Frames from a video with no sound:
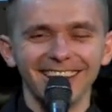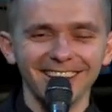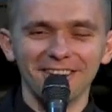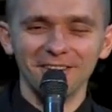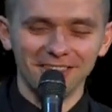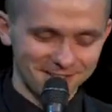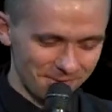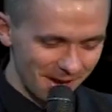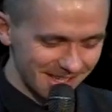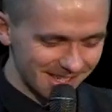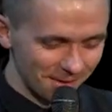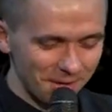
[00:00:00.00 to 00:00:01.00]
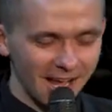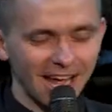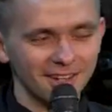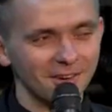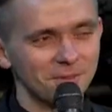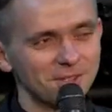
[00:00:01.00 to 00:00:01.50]
no, this Wednesday we
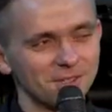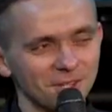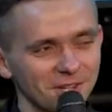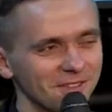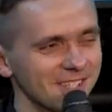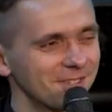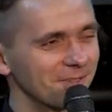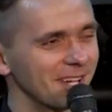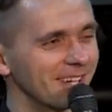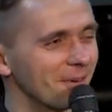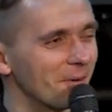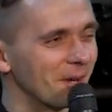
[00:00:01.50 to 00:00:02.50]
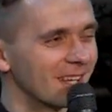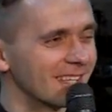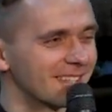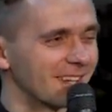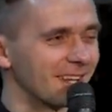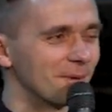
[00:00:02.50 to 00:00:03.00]
have a service we're gonna, where we're going to
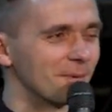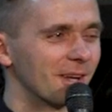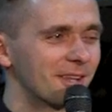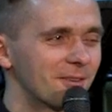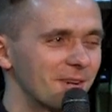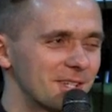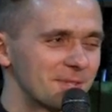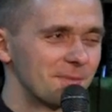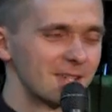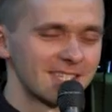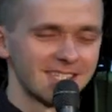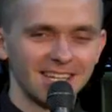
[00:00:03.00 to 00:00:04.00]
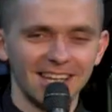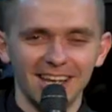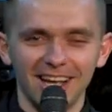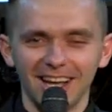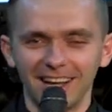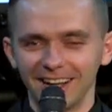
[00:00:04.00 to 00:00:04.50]
celebrate Christmas,
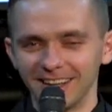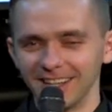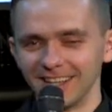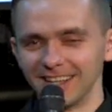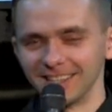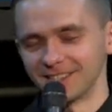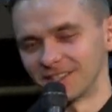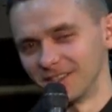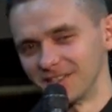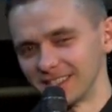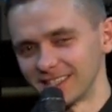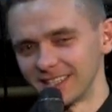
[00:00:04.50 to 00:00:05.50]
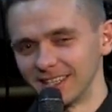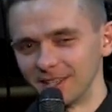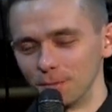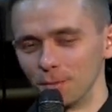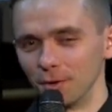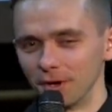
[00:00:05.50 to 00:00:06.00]
uh, a service in the
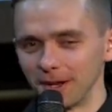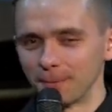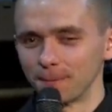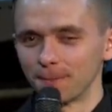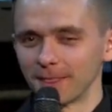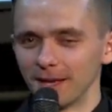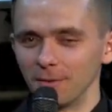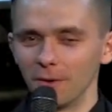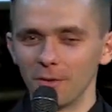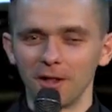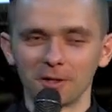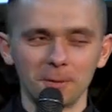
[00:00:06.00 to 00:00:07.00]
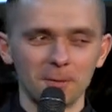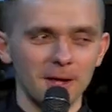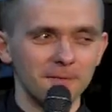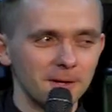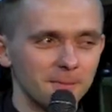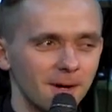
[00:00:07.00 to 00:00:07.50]
morning. We welcome
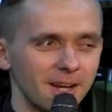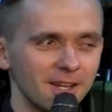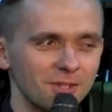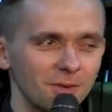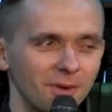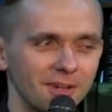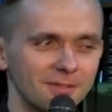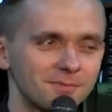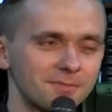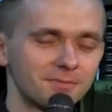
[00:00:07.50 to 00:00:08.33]
everybody to it.